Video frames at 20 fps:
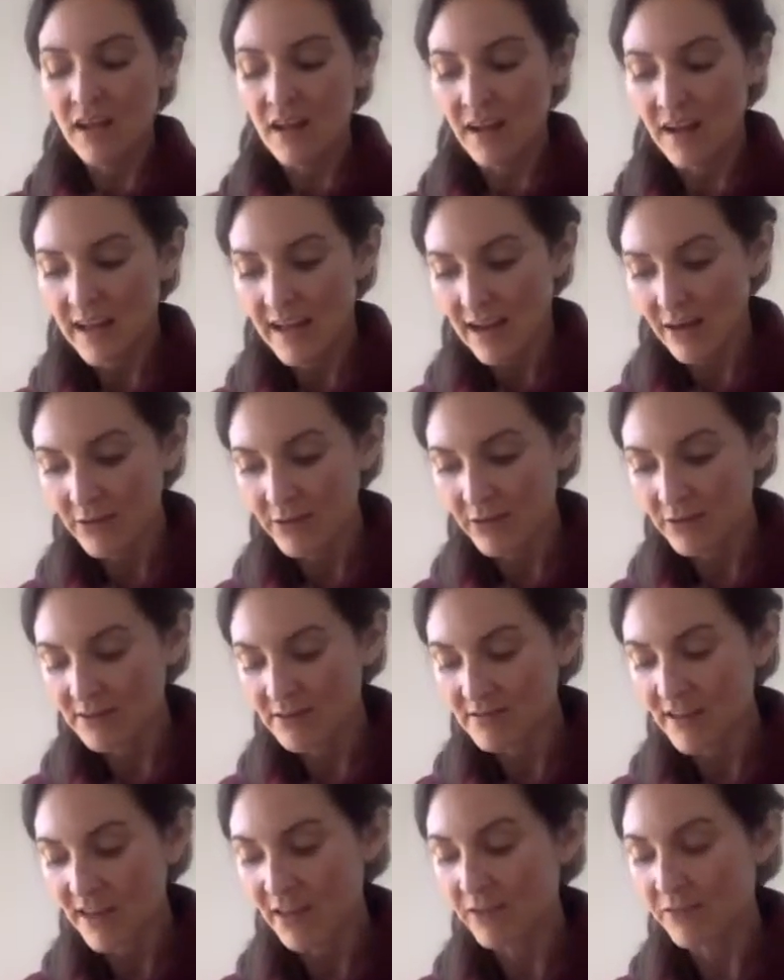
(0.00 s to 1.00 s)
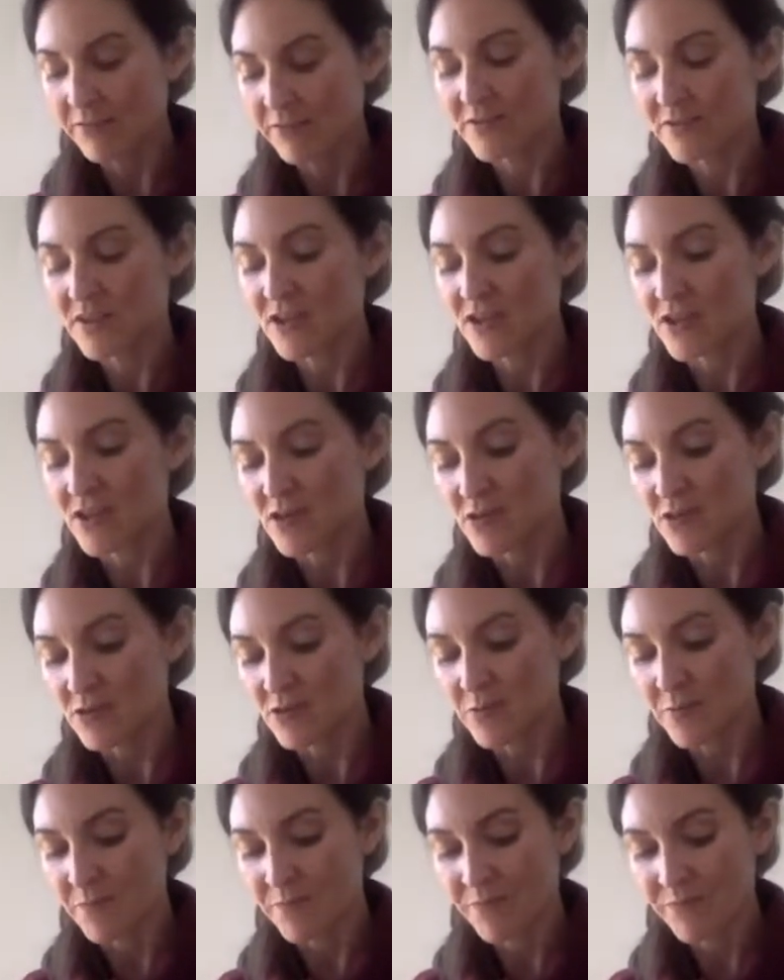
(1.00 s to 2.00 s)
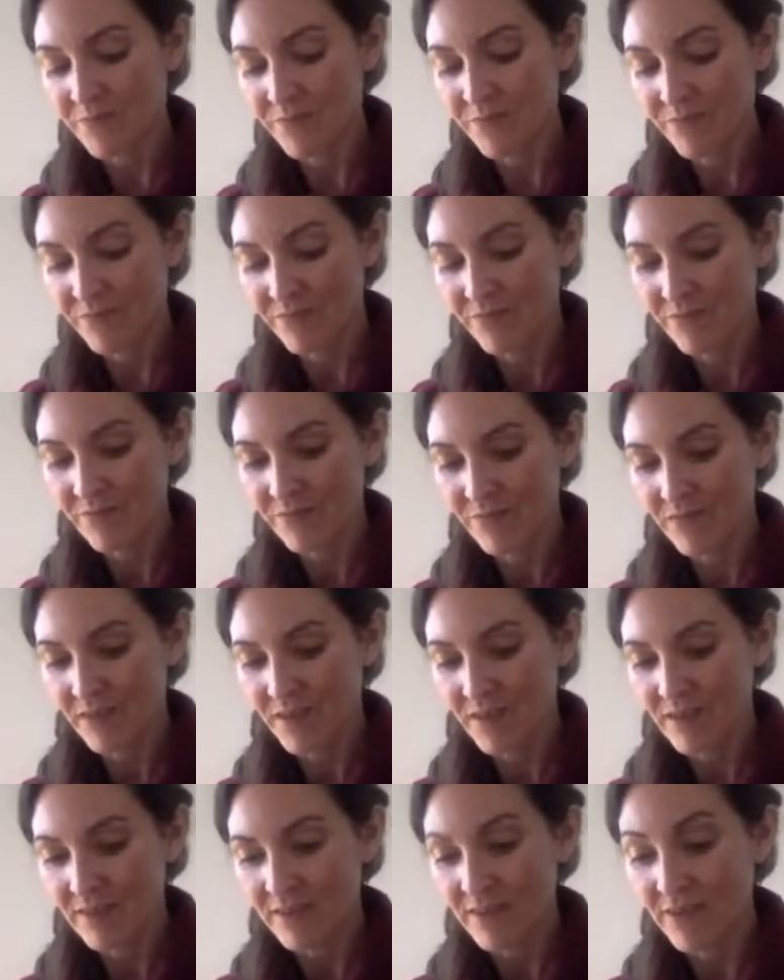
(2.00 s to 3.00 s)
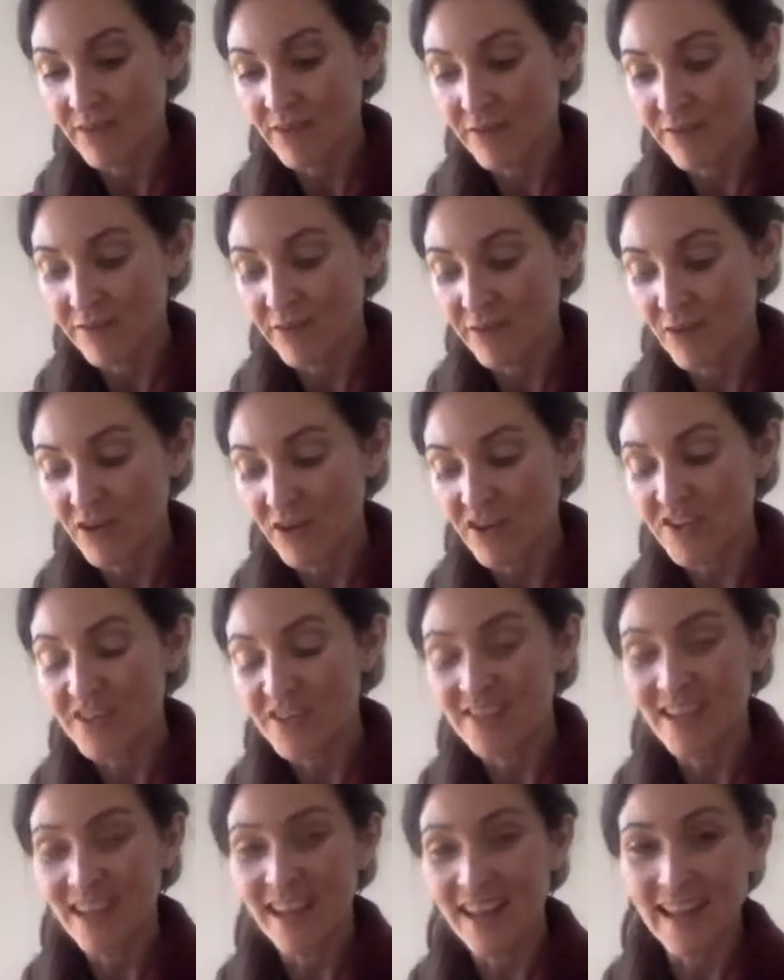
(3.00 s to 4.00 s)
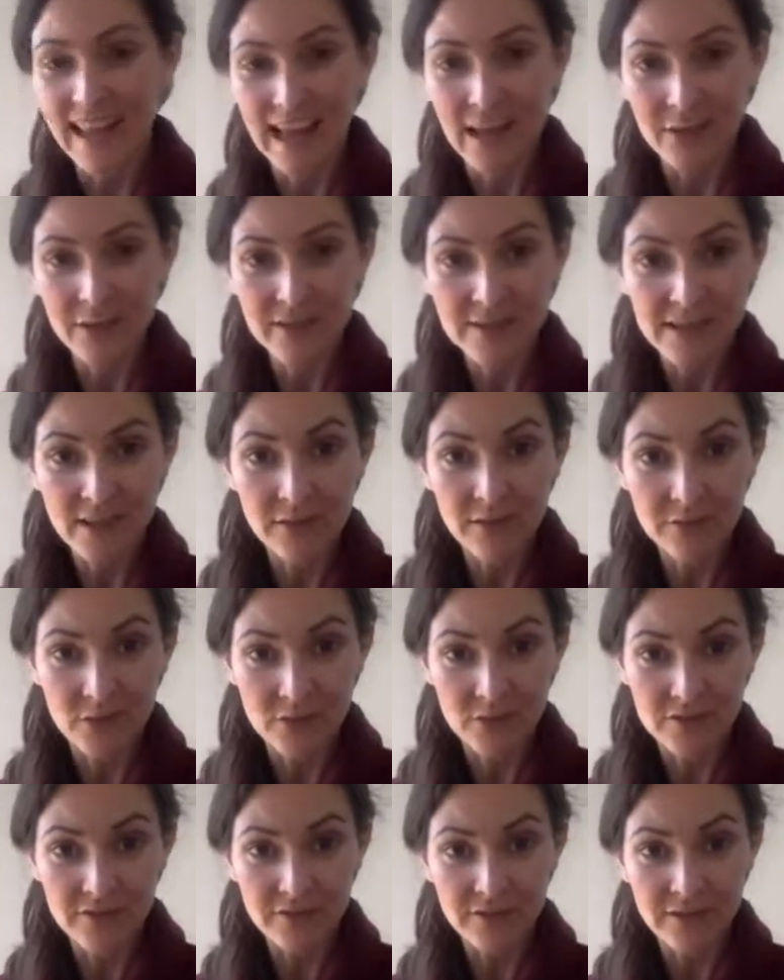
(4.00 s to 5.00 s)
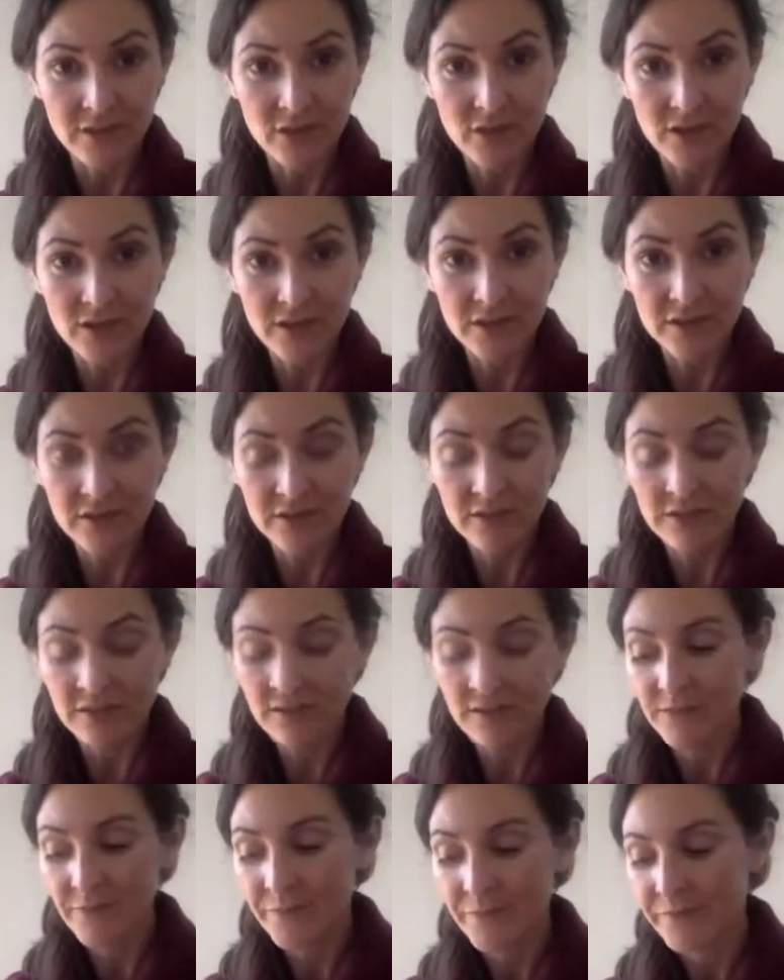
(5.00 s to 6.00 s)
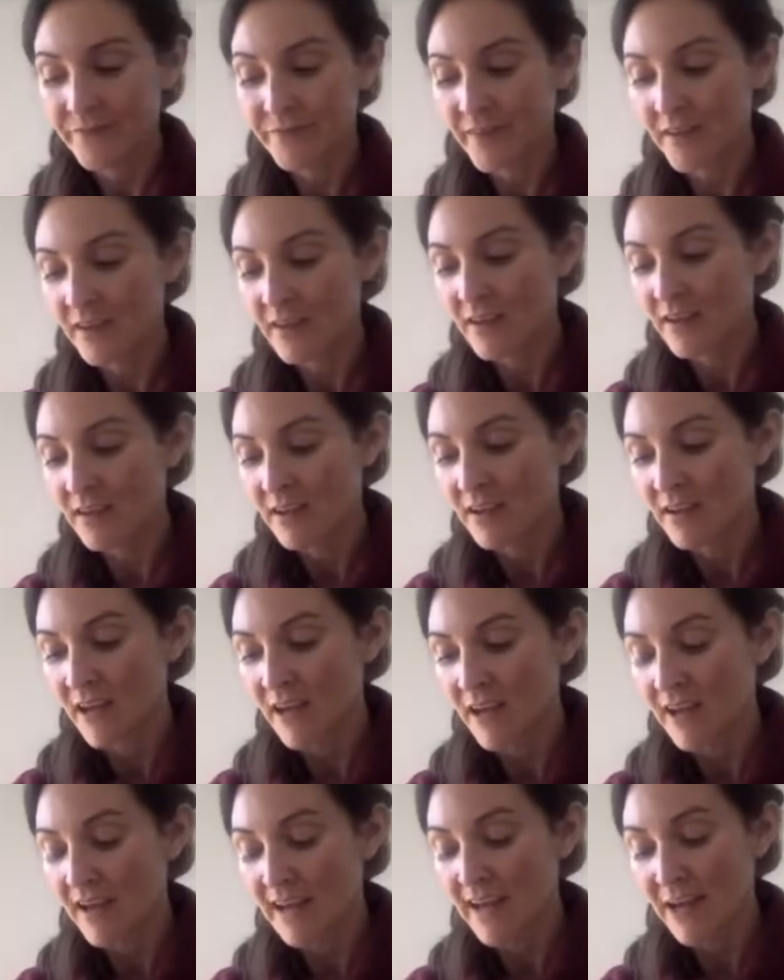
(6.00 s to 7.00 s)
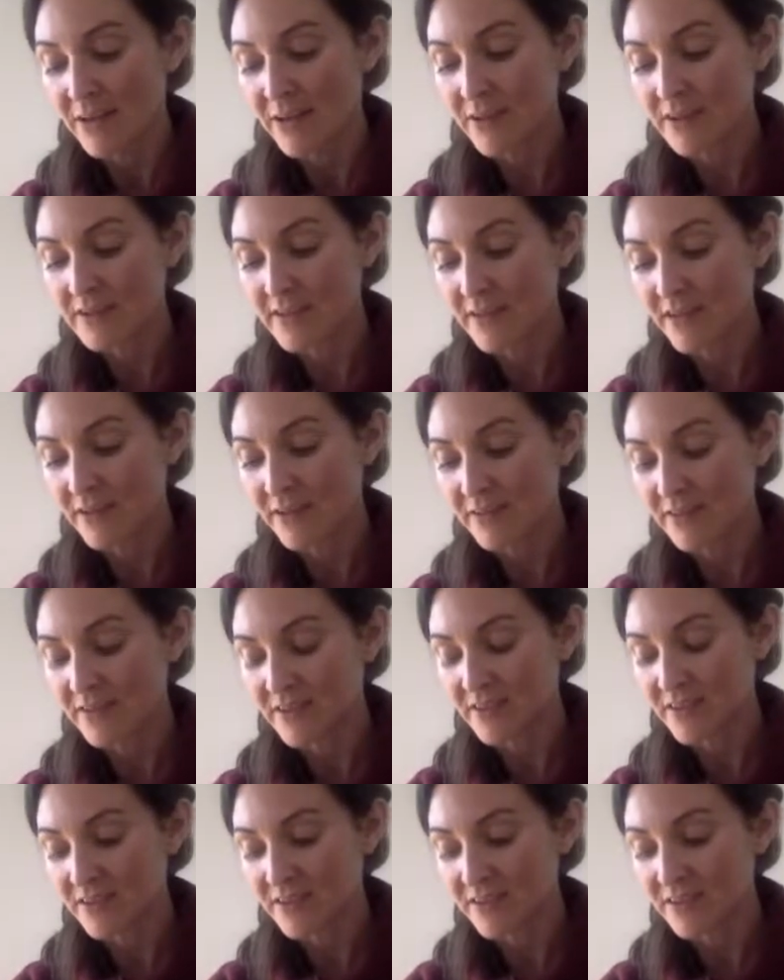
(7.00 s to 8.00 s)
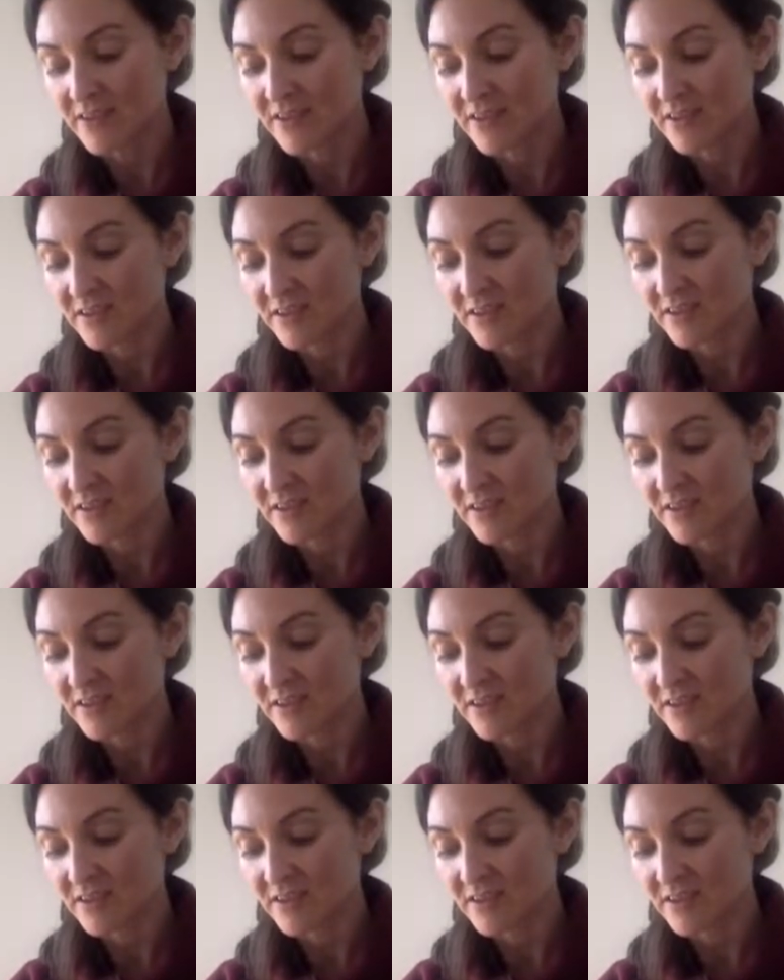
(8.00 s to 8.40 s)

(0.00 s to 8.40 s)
yourself to, if you don't feel good, just allow yourself not to feel good. Allow yourself to just